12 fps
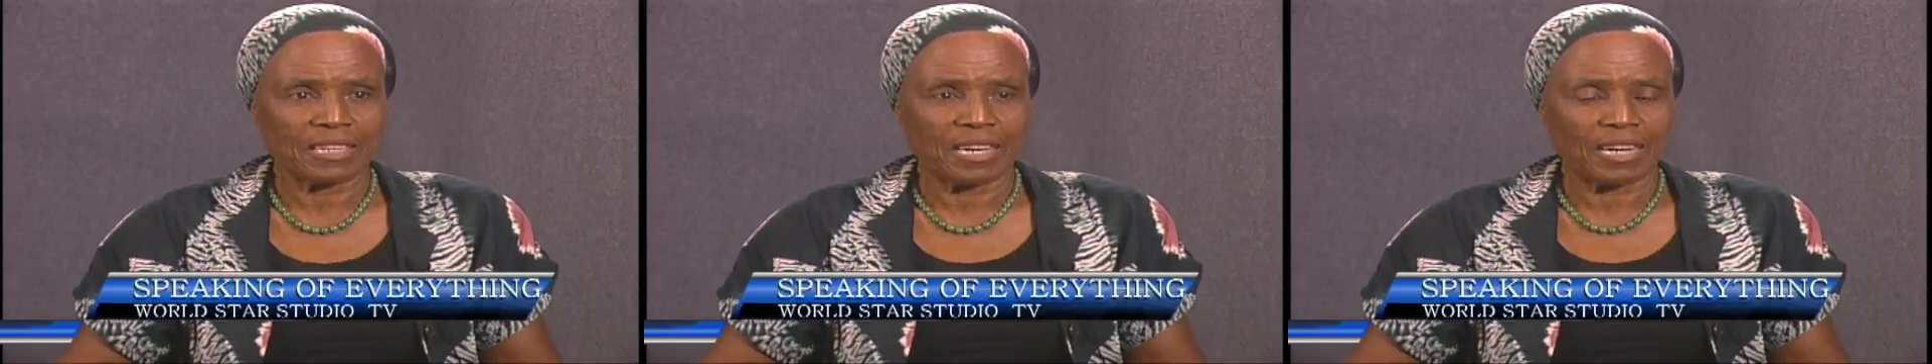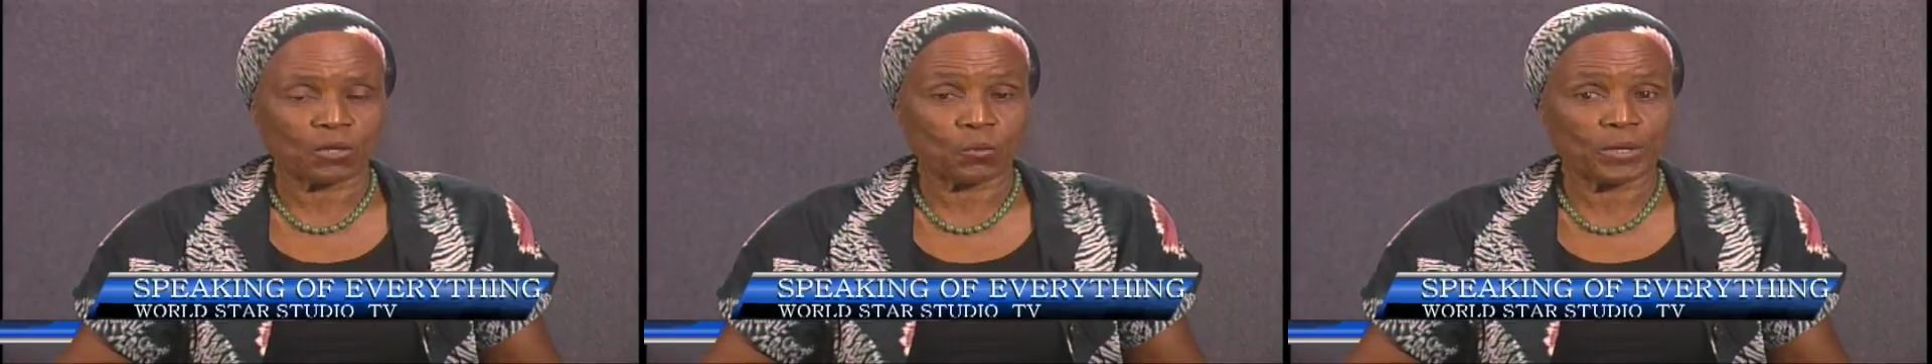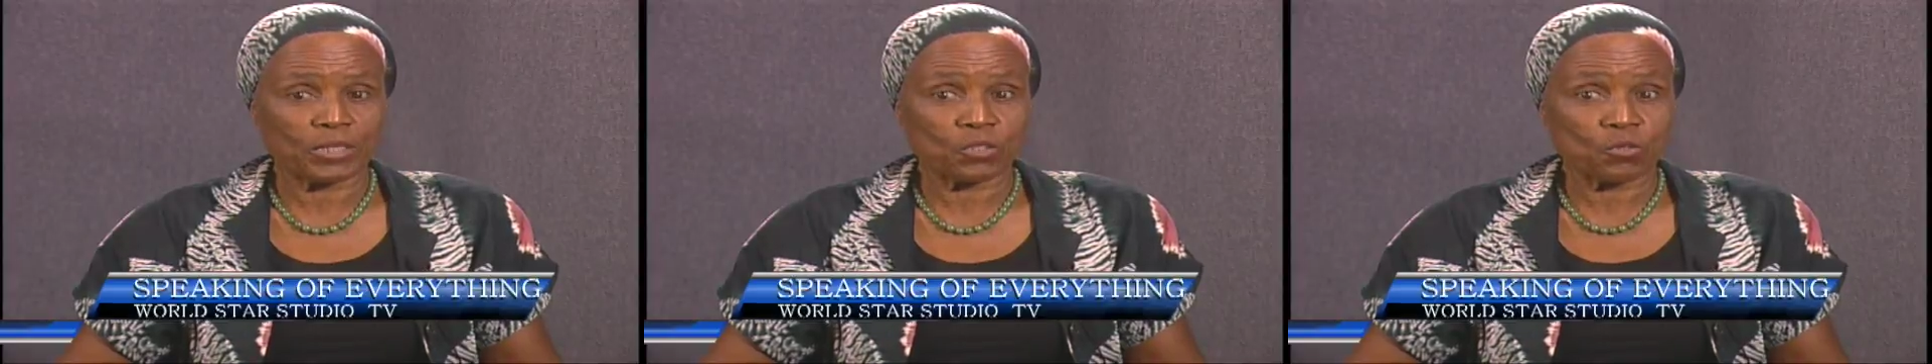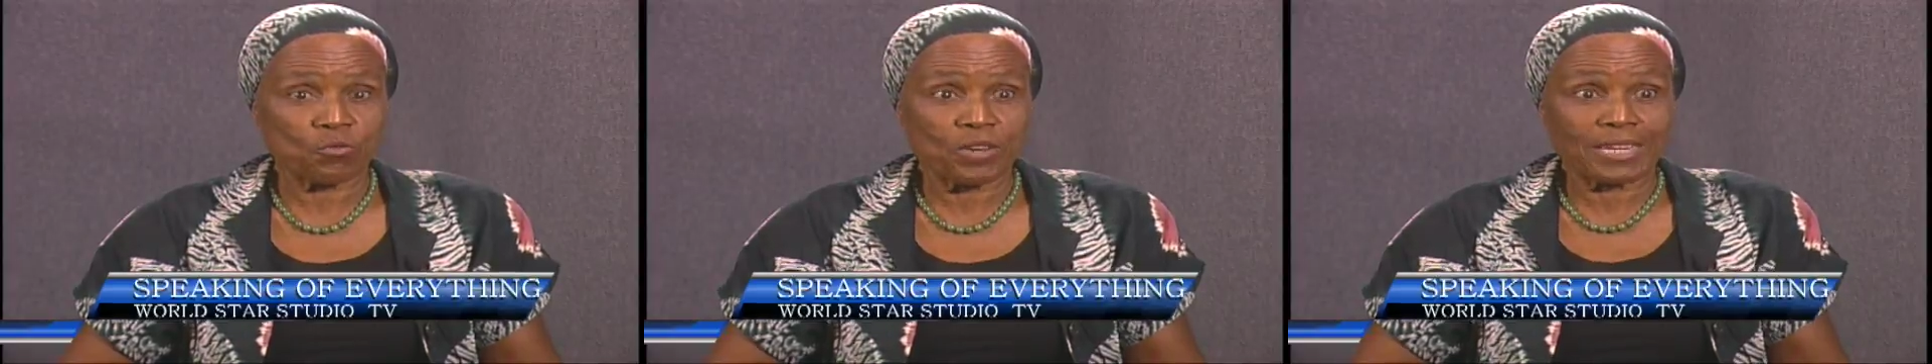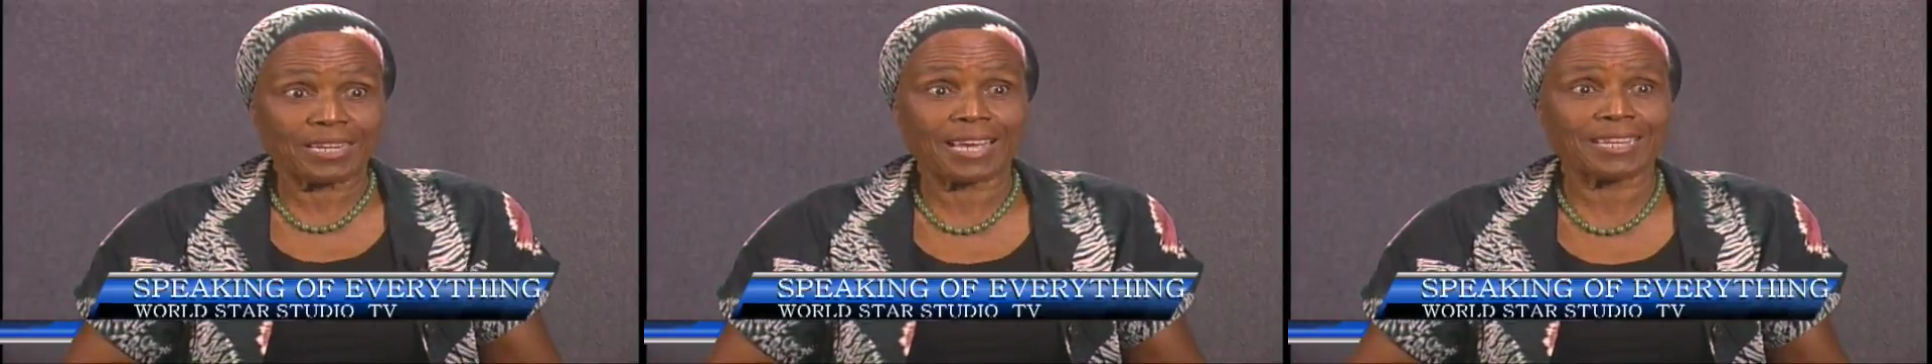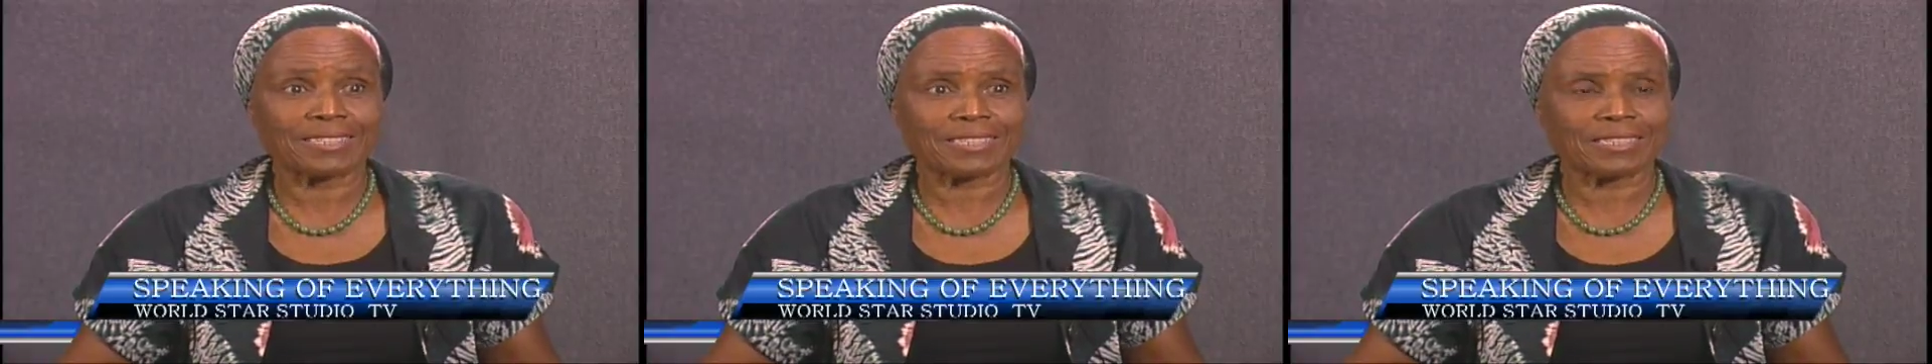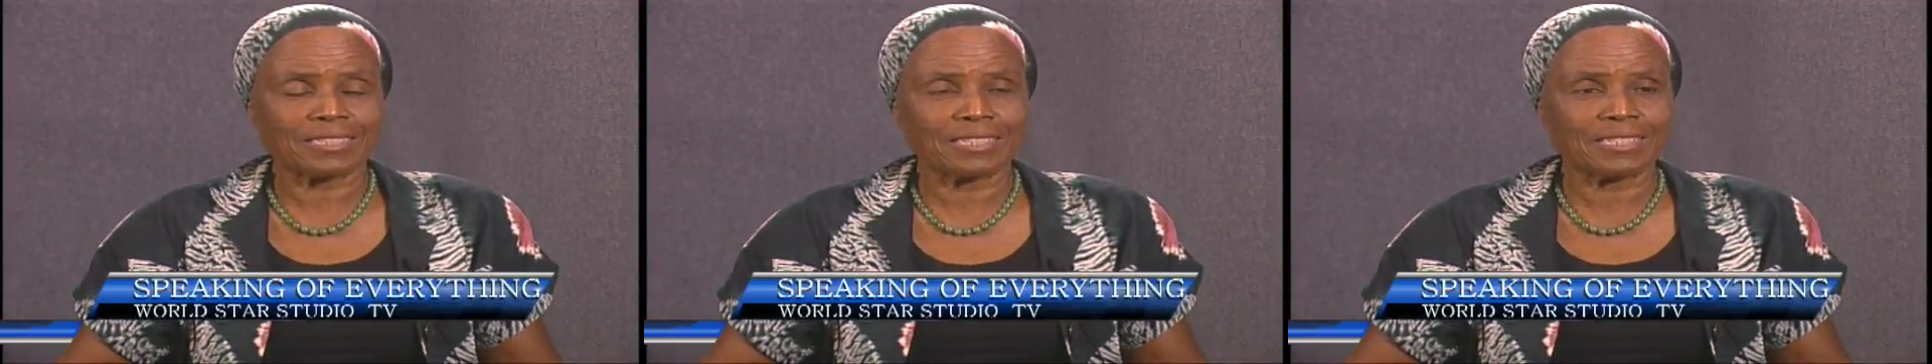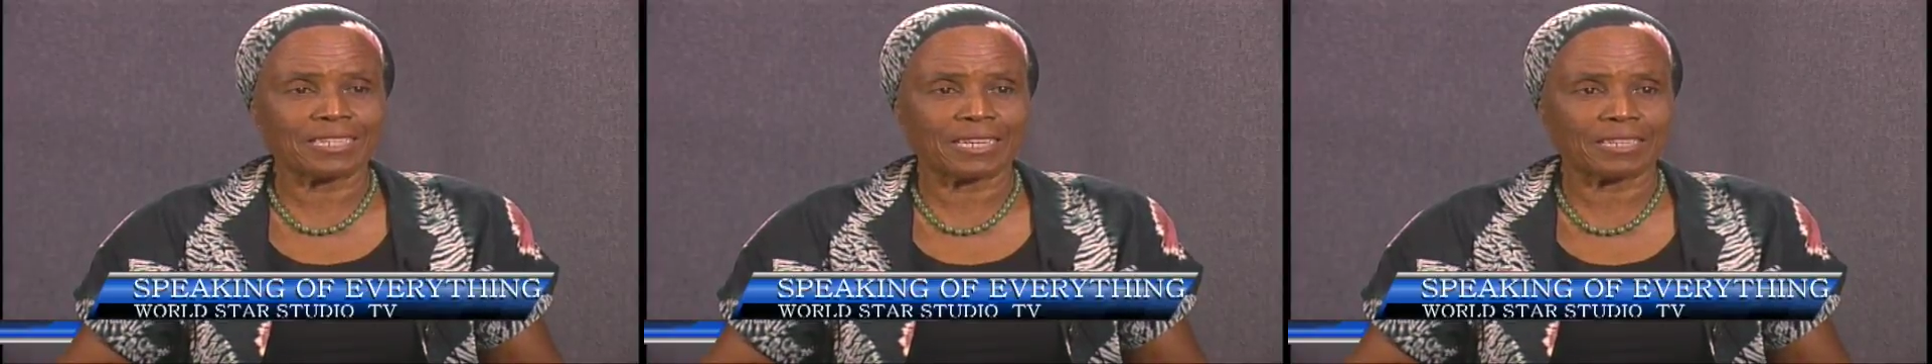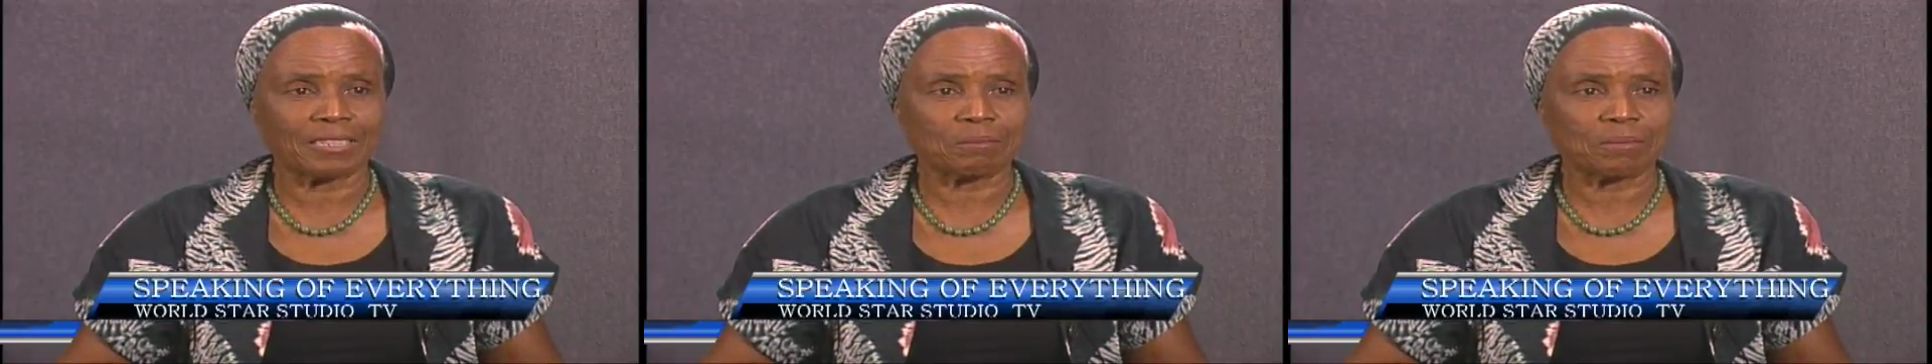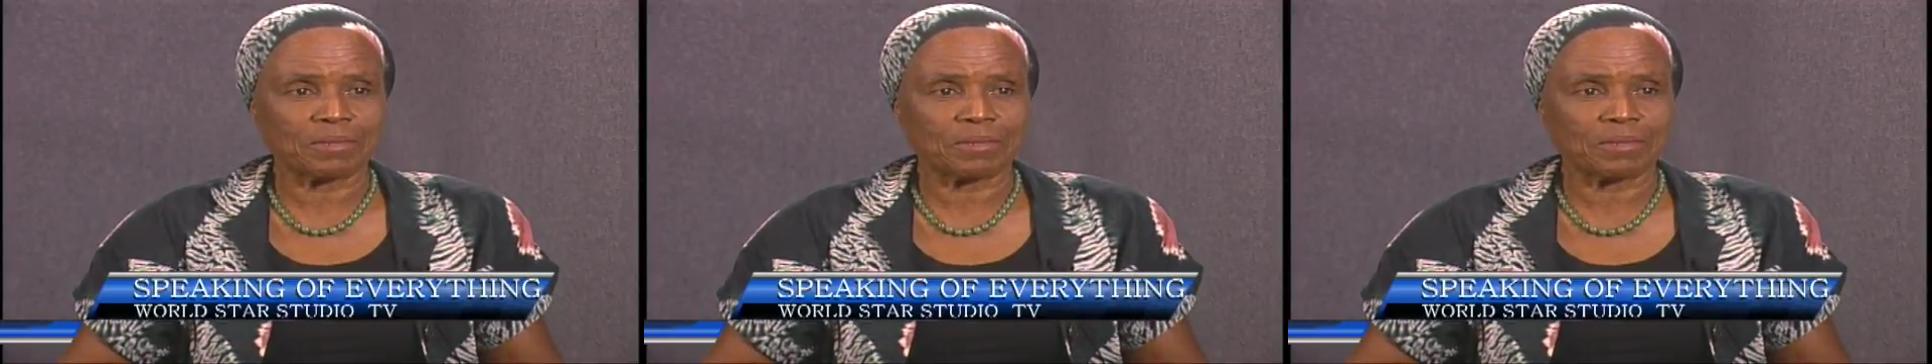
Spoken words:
are quicker to realize that they need help.